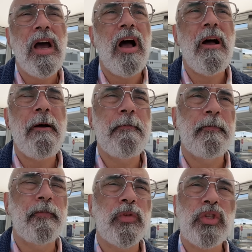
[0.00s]

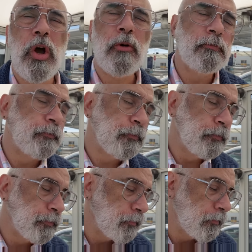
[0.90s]
Um, so
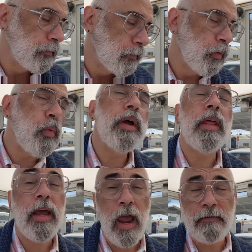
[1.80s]

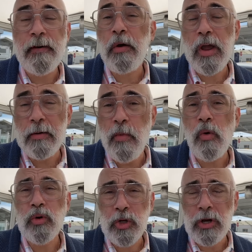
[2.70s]
really a very
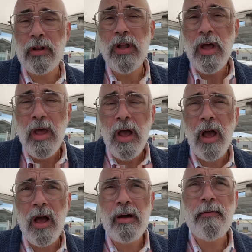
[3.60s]
emotional
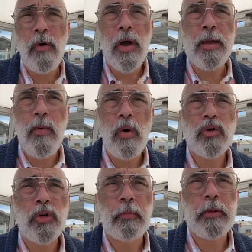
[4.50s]
uh,
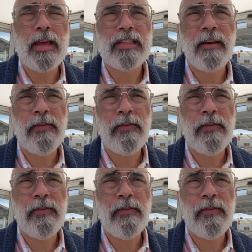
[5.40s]
emotional place.